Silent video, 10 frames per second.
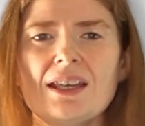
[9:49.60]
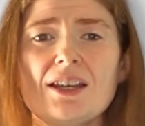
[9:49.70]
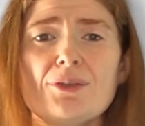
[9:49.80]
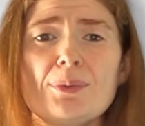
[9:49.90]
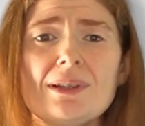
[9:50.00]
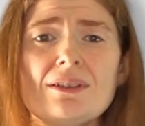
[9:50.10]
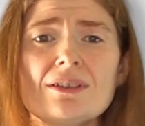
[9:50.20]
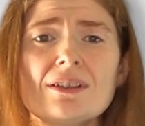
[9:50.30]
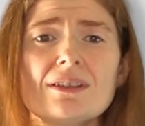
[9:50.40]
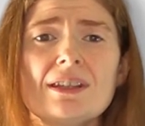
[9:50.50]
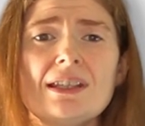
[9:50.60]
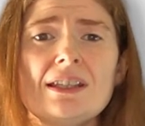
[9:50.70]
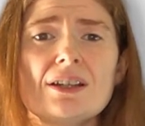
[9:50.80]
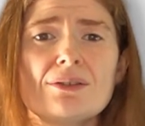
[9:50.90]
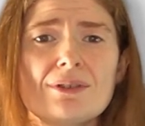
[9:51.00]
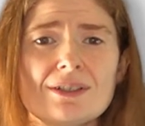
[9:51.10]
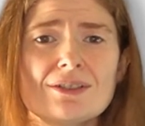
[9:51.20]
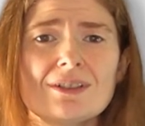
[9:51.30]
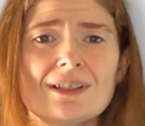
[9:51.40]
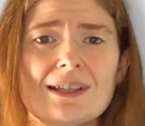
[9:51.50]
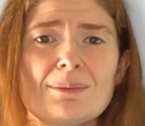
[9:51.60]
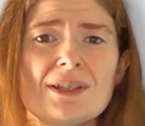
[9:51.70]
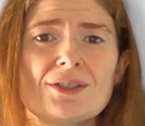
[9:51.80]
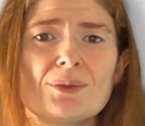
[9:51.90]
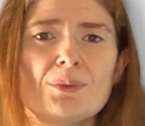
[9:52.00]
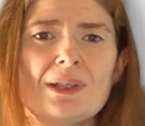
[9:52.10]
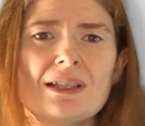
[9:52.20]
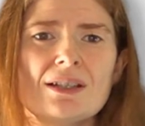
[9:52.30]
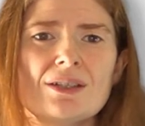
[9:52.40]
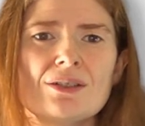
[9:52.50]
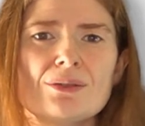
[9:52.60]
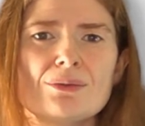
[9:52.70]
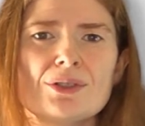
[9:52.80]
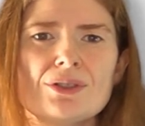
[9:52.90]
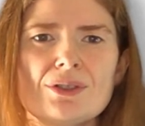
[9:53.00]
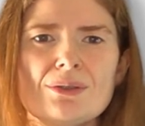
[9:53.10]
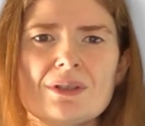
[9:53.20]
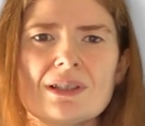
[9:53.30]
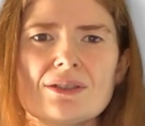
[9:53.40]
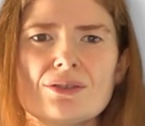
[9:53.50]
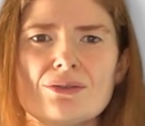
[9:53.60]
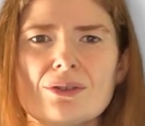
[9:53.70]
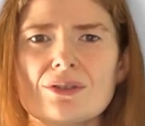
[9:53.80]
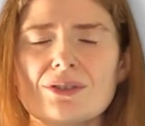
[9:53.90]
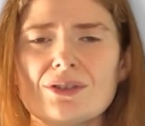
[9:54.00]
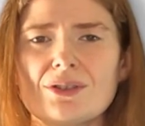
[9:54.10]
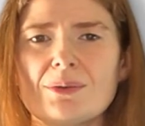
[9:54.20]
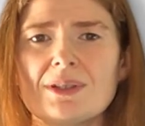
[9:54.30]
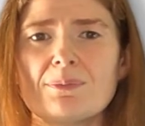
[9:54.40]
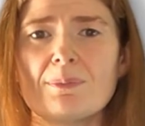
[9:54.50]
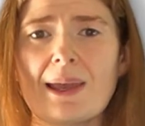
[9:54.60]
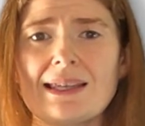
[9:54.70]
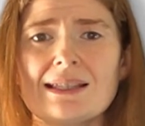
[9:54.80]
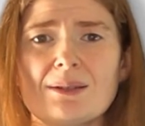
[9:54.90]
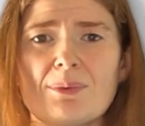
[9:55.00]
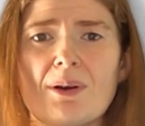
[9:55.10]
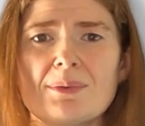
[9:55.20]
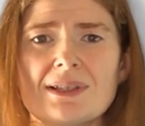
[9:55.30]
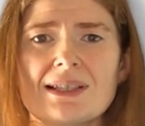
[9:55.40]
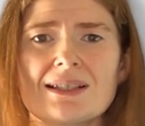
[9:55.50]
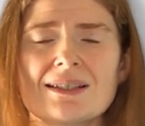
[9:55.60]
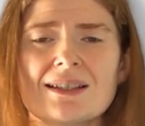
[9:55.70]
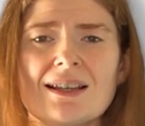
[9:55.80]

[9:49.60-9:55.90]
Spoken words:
If we look at the original image, we can reduce its structure to its basic properties.